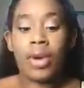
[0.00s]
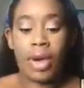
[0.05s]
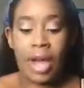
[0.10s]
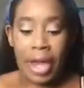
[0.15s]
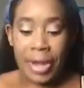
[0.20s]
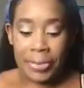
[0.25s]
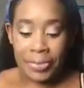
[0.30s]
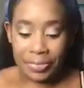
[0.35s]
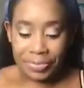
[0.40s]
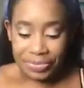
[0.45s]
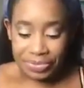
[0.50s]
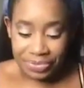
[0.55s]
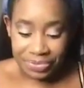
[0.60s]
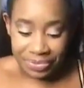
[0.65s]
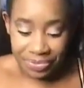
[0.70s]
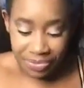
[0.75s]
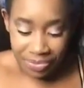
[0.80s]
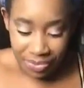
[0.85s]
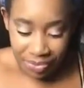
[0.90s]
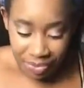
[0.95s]
Okay.
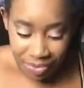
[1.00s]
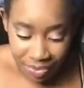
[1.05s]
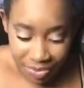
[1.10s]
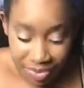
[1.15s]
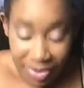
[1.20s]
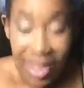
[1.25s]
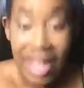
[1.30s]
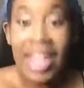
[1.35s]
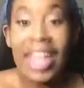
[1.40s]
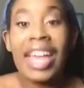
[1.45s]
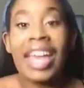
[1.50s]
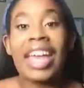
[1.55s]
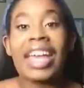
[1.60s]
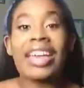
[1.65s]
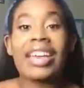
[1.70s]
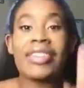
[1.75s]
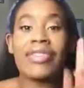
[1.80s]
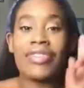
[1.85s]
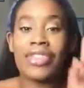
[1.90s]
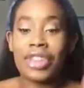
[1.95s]

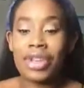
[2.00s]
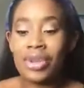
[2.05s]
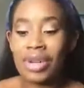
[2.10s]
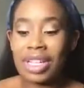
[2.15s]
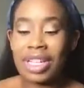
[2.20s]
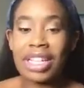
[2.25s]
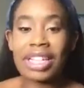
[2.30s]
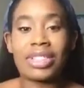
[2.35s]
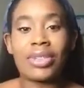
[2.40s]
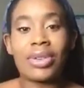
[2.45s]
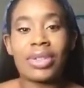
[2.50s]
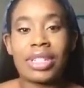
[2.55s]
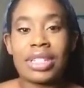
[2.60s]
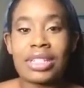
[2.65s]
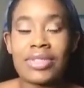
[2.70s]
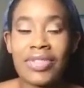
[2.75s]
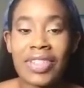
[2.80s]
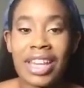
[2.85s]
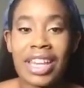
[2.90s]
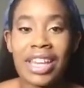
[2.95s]
If you click on
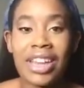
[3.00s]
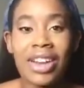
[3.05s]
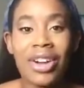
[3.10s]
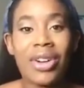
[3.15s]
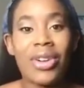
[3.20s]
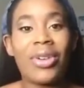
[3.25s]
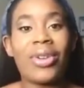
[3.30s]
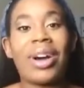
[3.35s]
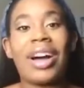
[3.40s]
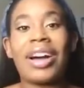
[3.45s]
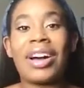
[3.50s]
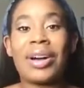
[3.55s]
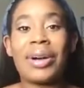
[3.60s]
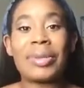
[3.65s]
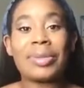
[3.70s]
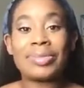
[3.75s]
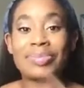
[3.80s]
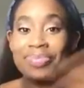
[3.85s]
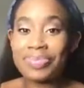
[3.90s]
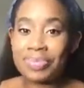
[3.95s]
this video,
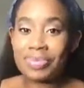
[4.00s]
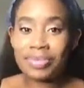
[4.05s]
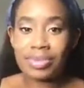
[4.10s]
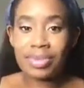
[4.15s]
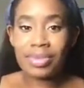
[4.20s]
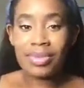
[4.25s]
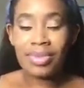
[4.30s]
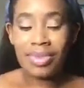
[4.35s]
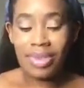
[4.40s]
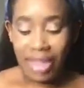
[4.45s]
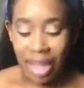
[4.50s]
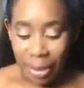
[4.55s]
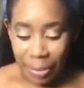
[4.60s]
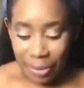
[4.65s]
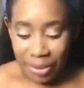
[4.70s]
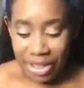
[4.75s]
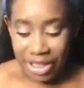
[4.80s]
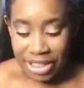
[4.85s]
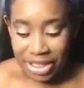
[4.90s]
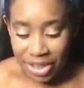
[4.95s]
um,
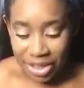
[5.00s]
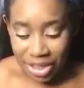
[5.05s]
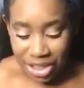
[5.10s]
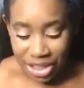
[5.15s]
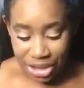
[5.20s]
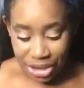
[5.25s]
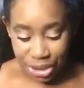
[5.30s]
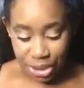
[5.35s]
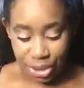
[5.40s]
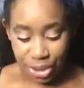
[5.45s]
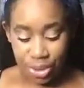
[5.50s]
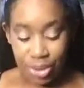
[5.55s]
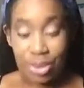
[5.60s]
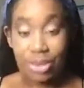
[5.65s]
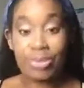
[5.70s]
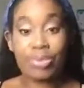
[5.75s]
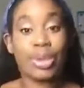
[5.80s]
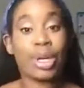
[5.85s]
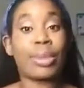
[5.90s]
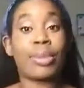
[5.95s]
I'm pretty sure you
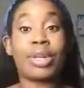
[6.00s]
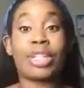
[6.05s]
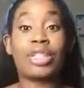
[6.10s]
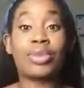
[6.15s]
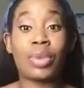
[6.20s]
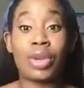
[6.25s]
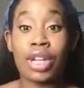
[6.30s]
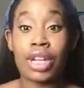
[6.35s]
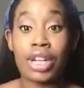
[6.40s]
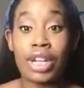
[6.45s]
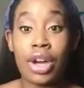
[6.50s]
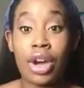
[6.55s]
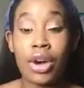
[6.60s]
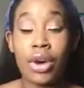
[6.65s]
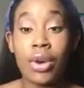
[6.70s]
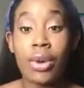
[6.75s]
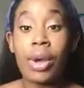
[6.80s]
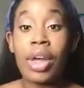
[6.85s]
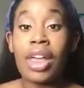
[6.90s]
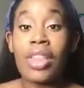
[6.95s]
pretty much want to
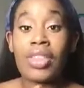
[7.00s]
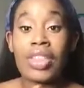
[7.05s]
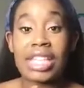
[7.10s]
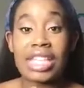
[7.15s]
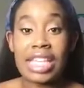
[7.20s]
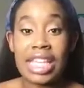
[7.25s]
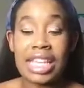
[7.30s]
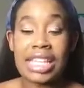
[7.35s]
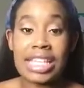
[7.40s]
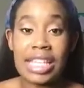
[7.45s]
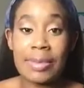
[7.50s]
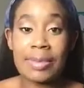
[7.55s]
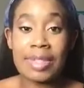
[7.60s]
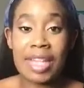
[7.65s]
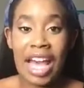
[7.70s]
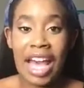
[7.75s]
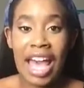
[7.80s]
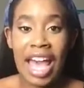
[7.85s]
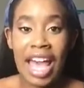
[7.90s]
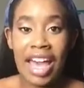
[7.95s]
know the 10
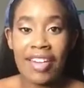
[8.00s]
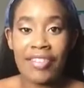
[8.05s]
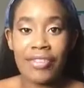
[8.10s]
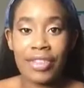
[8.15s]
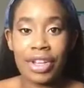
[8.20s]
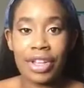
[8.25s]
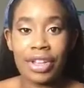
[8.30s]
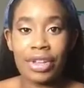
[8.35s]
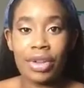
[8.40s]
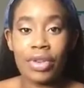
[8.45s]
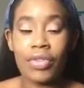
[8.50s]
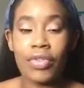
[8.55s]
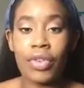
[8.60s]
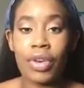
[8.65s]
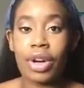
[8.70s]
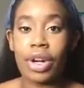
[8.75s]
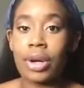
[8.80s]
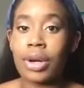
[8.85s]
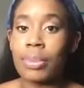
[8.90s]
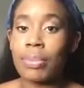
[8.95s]
tips I have for you
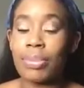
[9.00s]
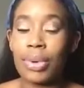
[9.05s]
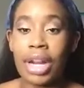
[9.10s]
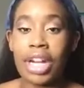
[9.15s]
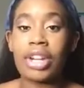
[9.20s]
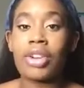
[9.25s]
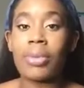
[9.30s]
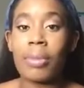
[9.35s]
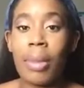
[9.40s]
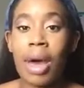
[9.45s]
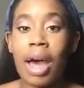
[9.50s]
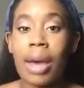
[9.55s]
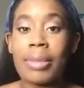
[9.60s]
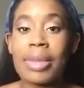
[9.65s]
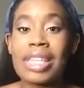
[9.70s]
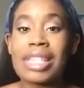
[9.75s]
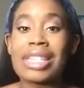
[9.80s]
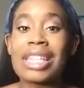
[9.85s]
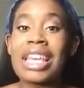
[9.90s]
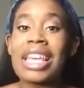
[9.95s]
for brand new
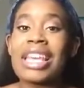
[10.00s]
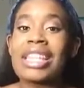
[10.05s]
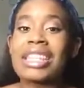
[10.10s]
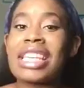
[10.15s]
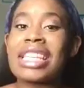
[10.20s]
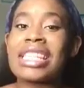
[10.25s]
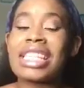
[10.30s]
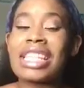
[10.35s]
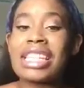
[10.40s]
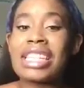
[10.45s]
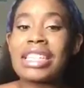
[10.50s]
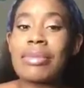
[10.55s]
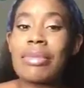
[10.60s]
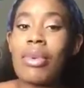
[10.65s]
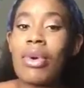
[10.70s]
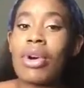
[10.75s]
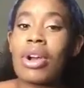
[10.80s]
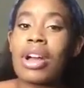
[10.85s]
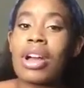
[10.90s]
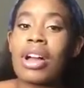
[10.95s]
mommies. This isn't
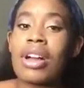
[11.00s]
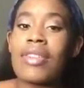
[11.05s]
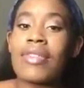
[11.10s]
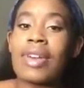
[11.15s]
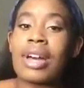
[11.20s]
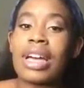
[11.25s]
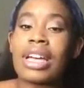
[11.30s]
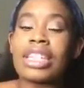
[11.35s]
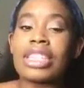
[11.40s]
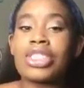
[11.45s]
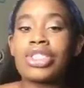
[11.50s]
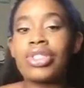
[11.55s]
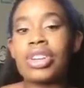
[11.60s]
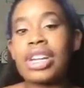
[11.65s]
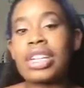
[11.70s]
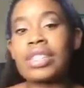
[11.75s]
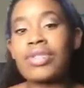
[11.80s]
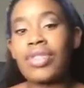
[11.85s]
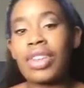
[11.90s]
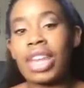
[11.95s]
more of a
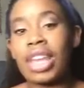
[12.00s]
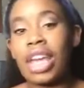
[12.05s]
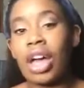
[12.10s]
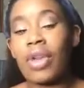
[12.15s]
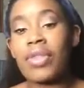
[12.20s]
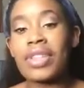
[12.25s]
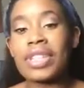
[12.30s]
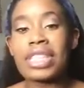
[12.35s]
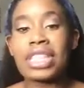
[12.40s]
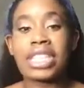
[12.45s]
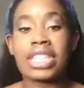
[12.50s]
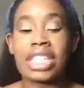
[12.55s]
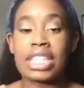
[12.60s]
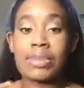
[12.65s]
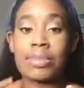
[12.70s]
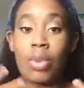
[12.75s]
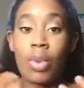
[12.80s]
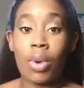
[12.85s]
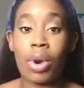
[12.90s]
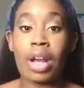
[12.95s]
tricks video. This is
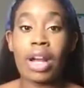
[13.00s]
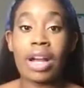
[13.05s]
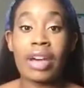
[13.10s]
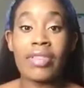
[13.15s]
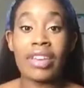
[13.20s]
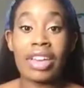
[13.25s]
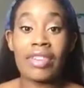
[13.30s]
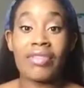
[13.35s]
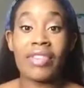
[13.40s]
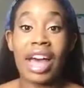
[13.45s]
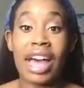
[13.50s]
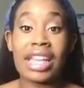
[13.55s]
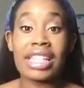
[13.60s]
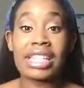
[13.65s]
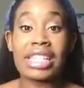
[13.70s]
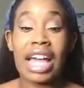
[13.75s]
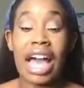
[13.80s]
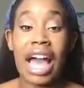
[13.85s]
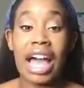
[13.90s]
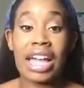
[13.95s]
just more of
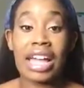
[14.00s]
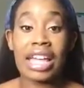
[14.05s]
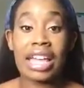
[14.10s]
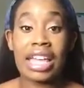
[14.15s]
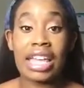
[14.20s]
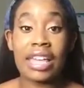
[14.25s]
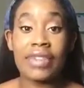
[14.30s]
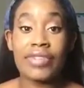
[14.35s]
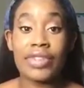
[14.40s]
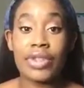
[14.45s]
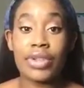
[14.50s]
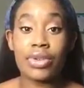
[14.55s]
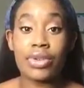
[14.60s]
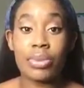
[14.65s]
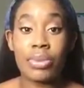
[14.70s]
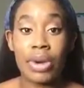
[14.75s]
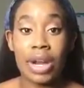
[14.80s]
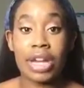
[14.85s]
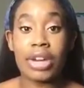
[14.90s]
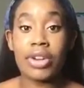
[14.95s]
advice that I can give to
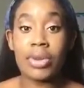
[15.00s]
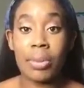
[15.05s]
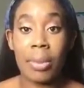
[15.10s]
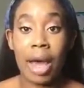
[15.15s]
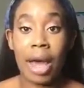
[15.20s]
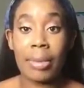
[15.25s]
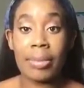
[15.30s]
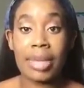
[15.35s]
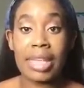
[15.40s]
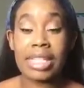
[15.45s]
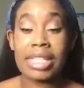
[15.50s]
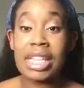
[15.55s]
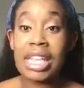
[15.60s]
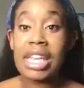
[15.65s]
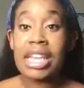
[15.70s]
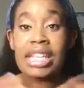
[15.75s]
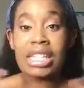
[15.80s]
brand new mommies.